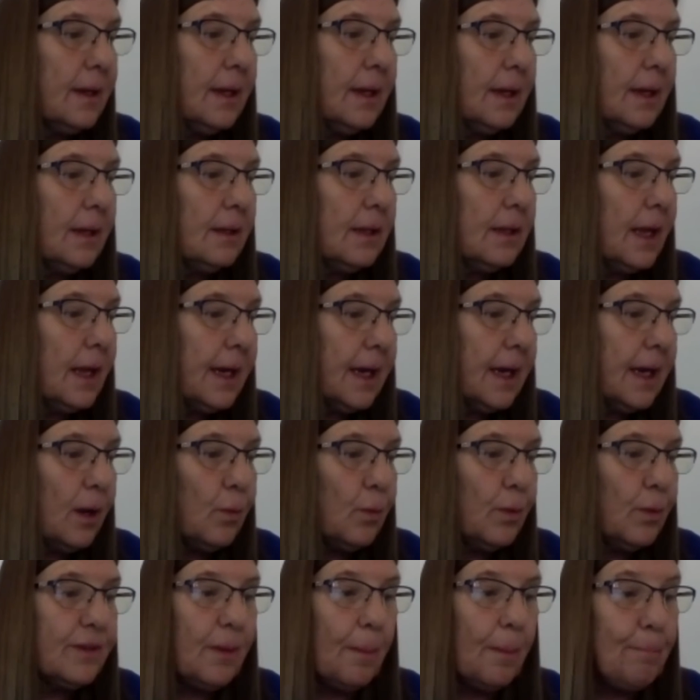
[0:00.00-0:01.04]
like it
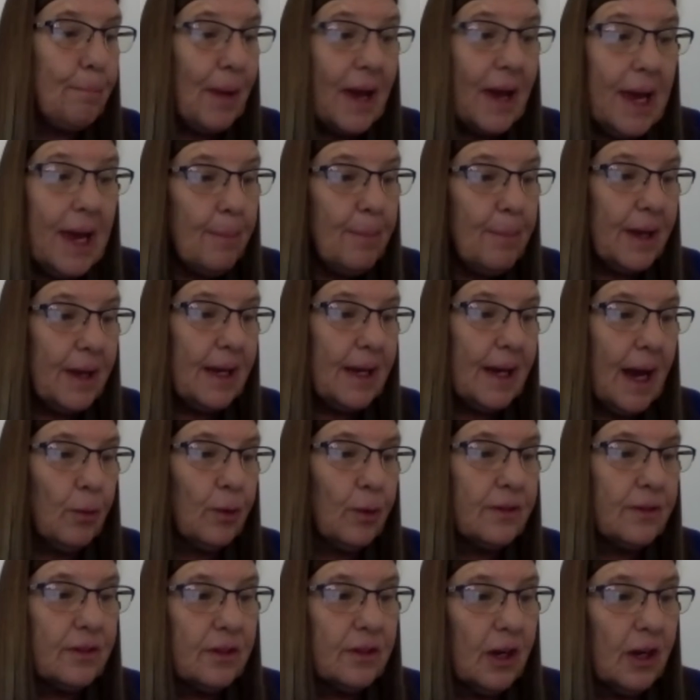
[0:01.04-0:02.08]
was a baby and I
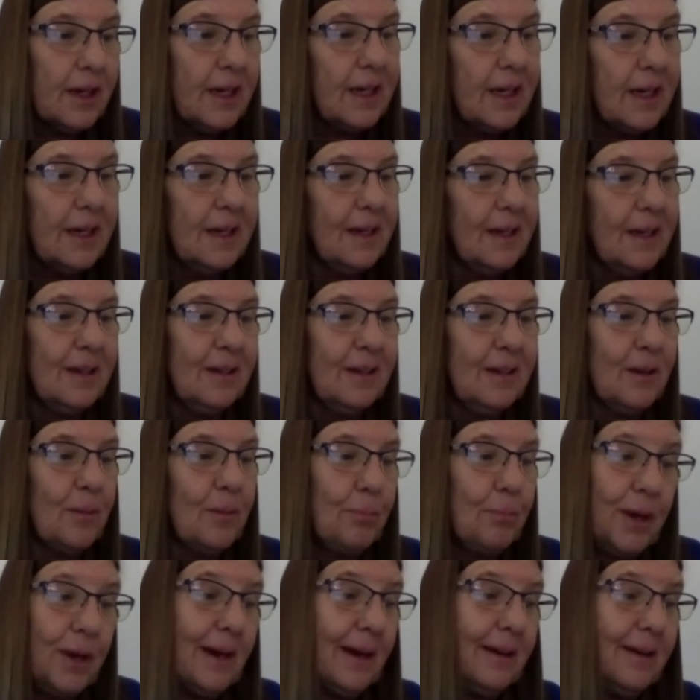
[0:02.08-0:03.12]
was tucking it into
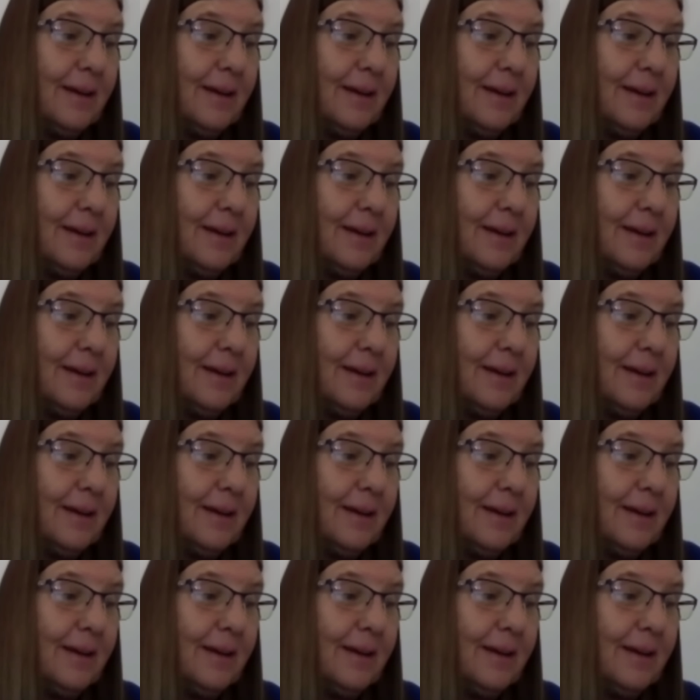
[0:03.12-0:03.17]
bed.